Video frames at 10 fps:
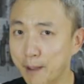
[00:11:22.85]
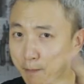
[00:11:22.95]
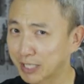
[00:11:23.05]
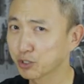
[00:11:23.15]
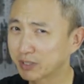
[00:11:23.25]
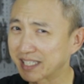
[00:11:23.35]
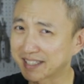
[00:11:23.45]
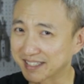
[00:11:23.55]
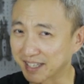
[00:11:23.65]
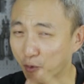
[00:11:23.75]
And mind you,
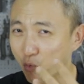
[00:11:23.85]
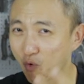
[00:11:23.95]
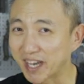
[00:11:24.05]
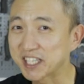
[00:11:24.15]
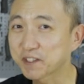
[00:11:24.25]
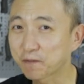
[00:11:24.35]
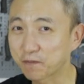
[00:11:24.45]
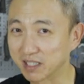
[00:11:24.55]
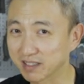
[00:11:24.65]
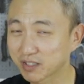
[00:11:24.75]
this is a race
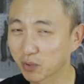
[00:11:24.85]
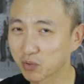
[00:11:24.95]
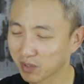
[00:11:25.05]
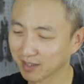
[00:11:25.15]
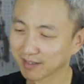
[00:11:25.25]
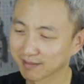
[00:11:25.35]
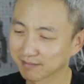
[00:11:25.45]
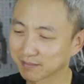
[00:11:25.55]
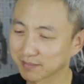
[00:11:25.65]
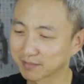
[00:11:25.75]
fit, so
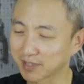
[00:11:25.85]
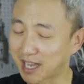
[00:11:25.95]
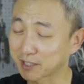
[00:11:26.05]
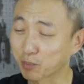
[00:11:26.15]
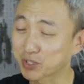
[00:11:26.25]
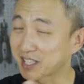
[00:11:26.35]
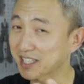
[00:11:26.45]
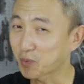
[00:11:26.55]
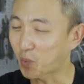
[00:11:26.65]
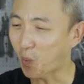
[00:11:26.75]
I suppose
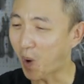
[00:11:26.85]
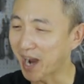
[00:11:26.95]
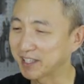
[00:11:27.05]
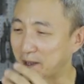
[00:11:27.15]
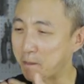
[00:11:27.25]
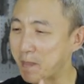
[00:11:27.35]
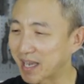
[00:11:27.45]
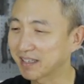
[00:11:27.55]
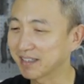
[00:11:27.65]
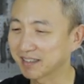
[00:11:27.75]
that's why they
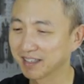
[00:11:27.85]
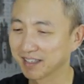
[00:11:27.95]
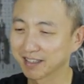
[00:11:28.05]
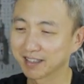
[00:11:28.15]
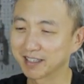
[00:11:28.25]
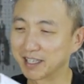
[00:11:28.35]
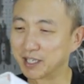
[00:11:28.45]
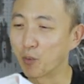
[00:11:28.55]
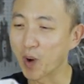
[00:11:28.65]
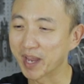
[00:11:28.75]
make it
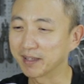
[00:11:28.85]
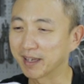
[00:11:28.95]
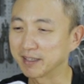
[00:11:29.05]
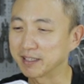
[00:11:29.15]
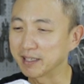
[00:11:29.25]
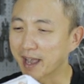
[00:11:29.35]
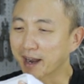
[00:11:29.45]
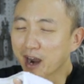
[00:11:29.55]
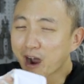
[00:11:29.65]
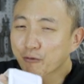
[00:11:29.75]
in a way that it
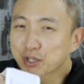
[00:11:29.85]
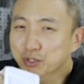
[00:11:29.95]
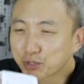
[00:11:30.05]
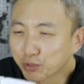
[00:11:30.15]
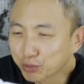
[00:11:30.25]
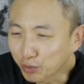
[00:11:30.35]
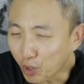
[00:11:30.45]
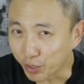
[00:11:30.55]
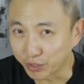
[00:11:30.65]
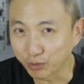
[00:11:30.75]
encourages you to
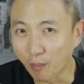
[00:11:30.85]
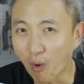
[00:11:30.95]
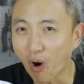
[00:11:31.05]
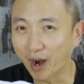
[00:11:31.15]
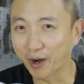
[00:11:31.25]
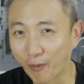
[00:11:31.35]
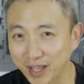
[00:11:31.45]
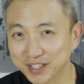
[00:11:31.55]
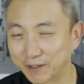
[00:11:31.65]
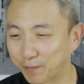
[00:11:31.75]
go into a more
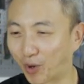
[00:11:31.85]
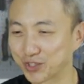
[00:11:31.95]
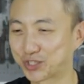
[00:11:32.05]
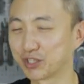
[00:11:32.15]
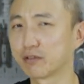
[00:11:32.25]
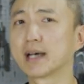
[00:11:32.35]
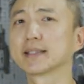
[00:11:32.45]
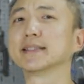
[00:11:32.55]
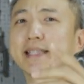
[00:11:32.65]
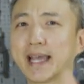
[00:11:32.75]
aggressive posture
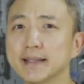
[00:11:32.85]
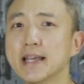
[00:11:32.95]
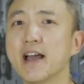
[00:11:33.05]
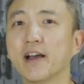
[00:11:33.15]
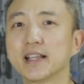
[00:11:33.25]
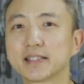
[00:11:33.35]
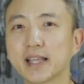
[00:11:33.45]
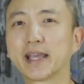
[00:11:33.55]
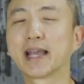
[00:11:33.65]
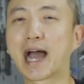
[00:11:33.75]
rather than
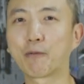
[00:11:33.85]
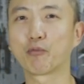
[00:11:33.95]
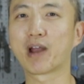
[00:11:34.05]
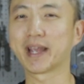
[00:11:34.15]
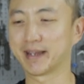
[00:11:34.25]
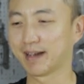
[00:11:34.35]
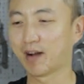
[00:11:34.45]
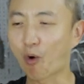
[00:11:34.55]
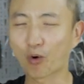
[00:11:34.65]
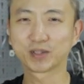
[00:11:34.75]
staying upright
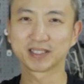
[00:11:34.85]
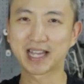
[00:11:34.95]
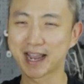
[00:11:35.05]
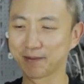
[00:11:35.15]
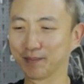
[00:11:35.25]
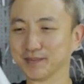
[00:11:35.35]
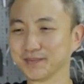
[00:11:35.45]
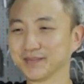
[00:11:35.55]
all the time.